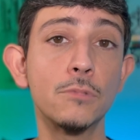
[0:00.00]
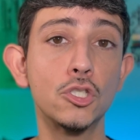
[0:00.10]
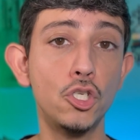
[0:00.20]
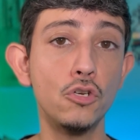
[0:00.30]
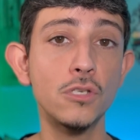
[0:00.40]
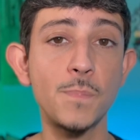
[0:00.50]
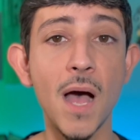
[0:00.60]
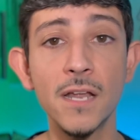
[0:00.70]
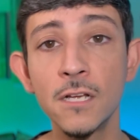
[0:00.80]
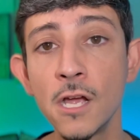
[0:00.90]
2
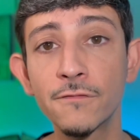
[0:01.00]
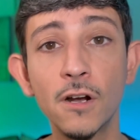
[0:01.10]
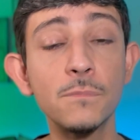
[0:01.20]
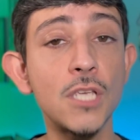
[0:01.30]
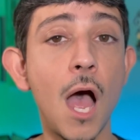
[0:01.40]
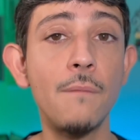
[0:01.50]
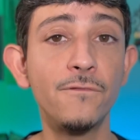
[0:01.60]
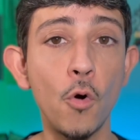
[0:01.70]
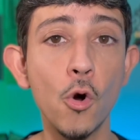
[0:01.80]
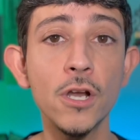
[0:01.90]
spot from Tom
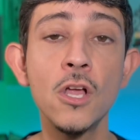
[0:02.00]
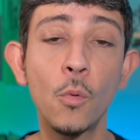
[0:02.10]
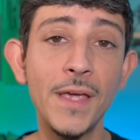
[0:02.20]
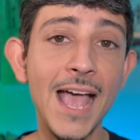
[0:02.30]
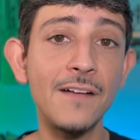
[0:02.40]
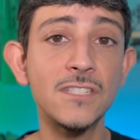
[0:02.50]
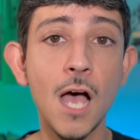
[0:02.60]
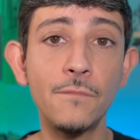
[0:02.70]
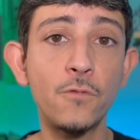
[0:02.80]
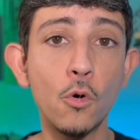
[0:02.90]
Ford, we have
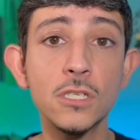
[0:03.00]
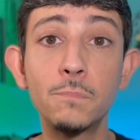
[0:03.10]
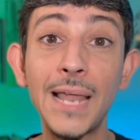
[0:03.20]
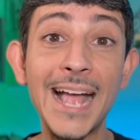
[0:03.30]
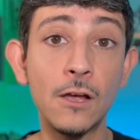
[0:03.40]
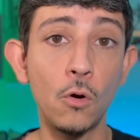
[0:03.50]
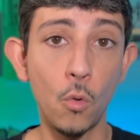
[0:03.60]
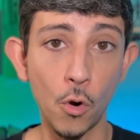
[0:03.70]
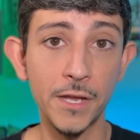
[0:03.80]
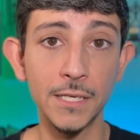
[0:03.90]
Tom Ford's Black
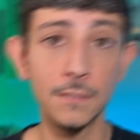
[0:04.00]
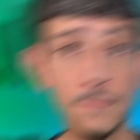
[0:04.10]
Orchid.